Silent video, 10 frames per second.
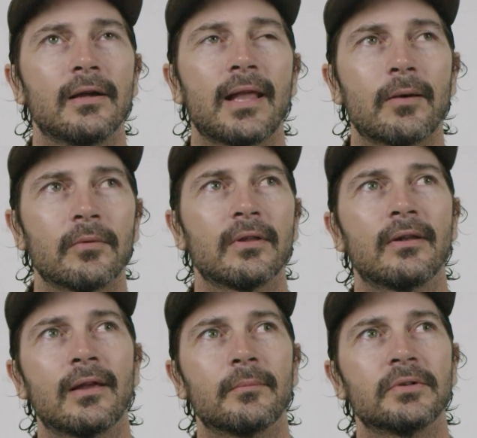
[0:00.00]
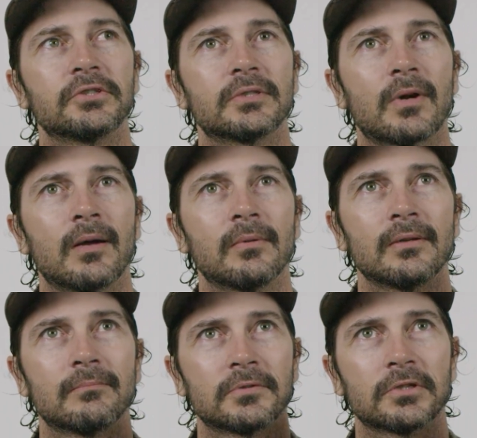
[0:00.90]
And that one, the damage is
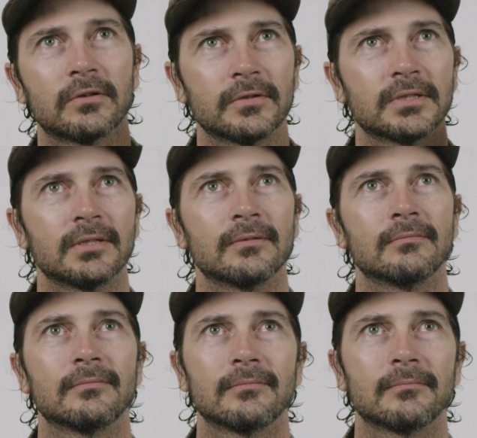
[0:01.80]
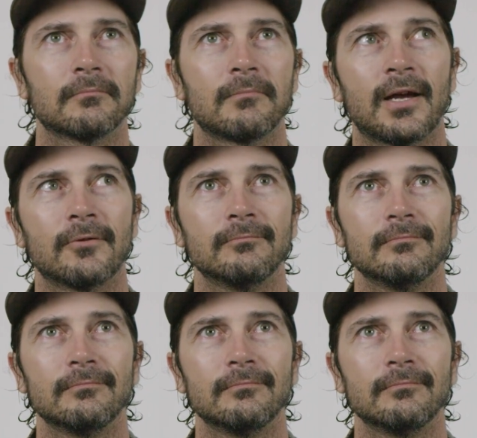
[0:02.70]
probably surfacing now.